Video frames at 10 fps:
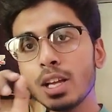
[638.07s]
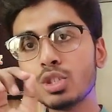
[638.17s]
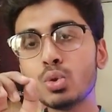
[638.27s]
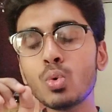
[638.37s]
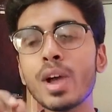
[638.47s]

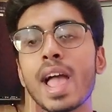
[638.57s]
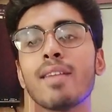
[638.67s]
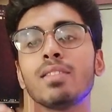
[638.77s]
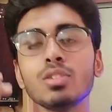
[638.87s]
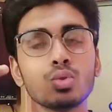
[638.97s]
You
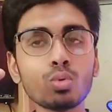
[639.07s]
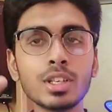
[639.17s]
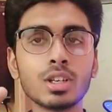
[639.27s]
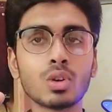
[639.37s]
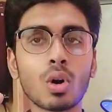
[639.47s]
have two
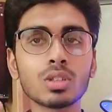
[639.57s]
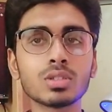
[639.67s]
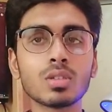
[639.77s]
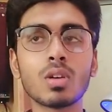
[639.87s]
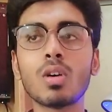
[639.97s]
little
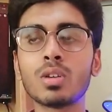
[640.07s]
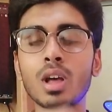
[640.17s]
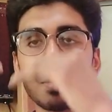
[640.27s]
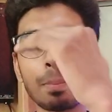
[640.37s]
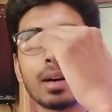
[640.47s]
dots
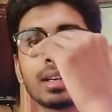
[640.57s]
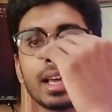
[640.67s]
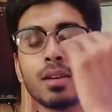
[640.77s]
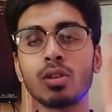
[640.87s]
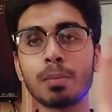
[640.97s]
on
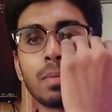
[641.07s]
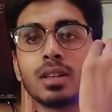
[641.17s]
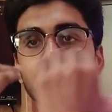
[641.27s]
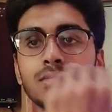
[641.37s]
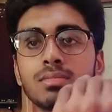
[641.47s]

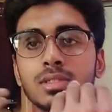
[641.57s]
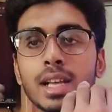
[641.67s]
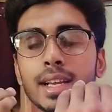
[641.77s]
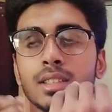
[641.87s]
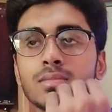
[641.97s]
upper
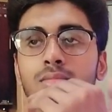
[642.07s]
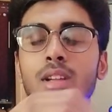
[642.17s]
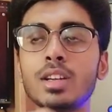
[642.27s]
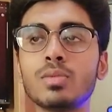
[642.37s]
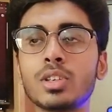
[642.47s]
side,
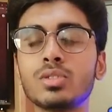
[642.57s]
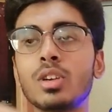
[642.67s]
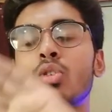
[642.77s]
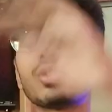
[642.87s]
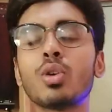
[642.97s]
and but
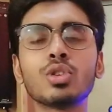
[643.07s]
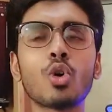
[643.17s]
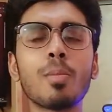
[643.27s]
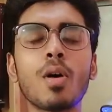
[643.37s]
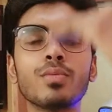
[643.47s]
on the
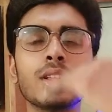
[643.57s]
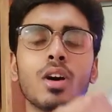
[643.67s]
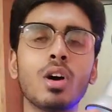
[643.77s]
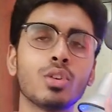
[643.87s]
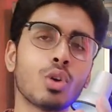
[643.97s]
top of
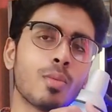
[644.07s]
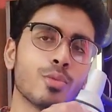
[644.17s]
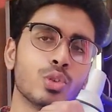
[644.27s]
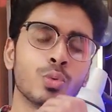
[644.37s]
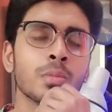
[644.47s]

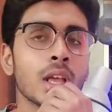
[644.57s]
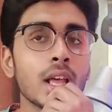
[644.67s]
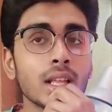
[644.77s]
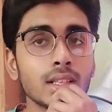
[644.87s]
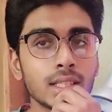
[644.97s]
you,
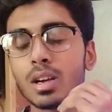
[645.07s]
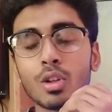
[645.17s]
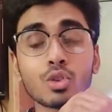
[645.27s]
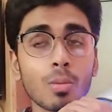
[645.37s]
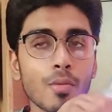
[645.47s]

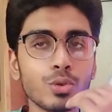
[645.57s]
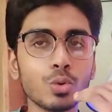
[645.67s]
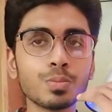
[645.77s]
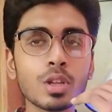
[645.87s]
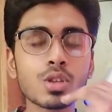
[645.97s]

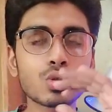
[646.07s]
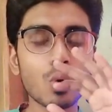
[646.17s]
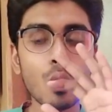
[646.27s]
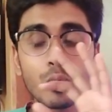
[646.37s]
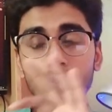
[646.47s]

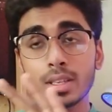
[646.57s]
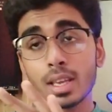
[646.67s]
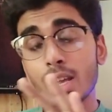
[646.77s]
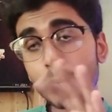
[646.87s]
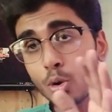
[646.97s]
so we
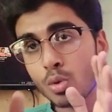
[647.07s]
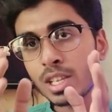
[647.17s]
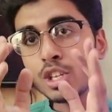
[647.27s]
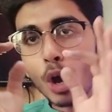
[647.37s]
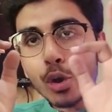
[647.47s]

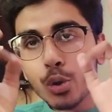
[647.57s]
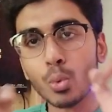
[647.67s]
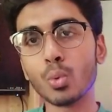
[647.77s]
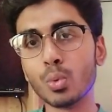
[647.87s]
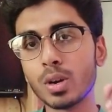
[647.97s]
pronounce it
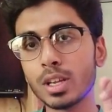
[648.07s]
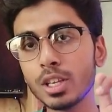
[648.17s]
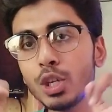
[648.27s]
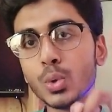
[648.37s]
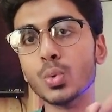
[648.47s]

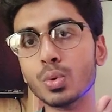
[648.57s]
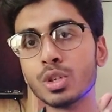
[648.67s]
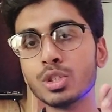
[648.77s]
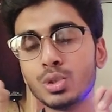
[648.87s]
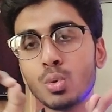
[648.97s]

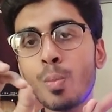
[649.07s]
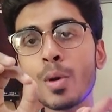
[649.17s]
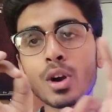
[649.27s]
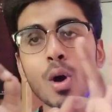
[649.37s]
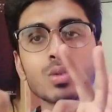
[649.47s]
you
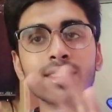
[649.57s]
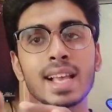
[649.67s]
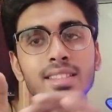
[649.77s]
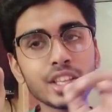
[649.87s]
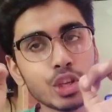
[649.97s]
pronounce
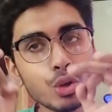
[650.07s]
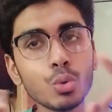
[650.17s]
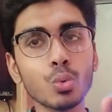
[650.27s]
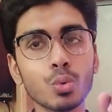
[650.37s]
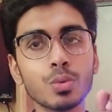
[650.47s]
as
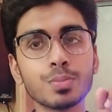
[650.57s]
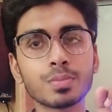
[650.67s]
you,